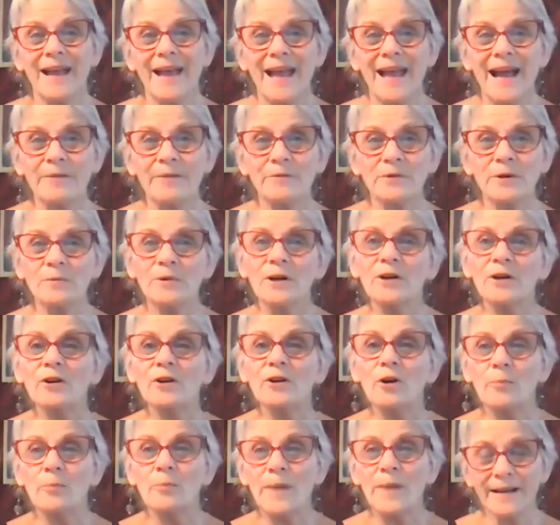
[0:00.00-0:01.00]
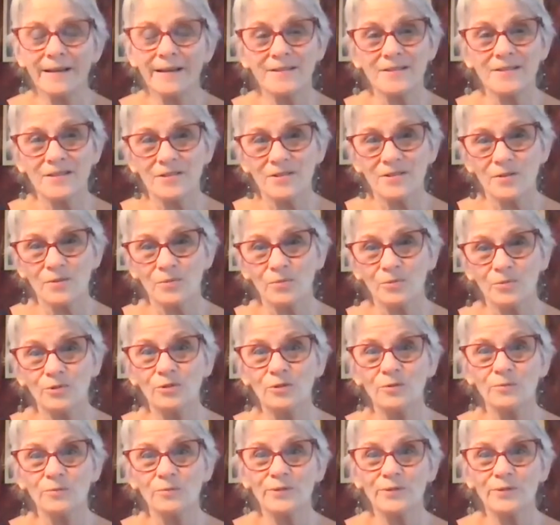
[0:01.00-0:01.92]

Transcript: and we will go back into the womb